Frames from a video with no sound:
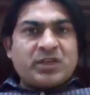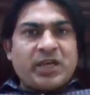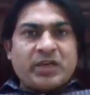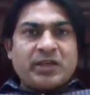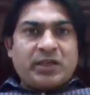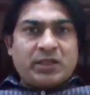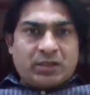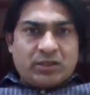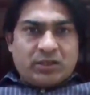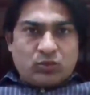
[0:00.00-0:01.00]
they
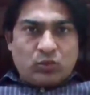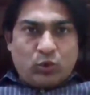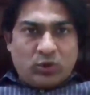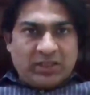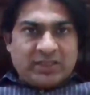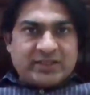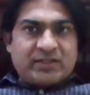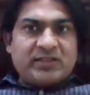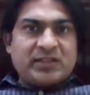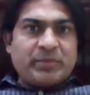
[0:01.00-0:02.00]
agree to local
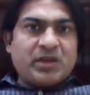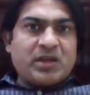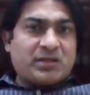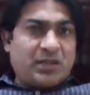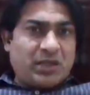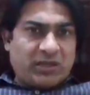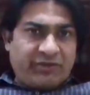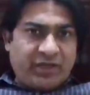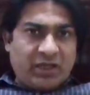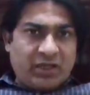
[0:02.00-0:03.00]
anesthesia because they are
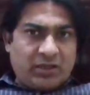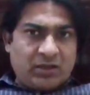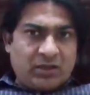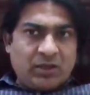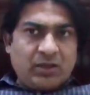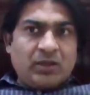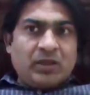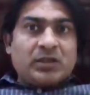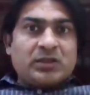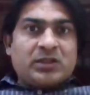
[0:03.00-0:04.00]
awake,
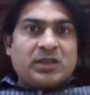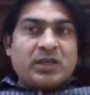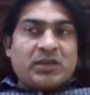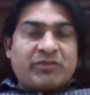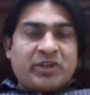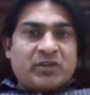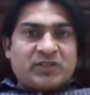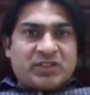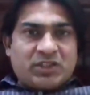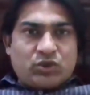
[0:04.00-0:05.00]
they are aware
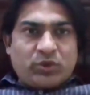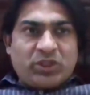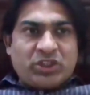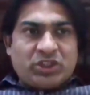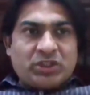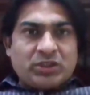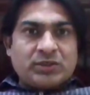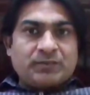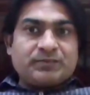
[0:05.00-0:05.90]
of the situation.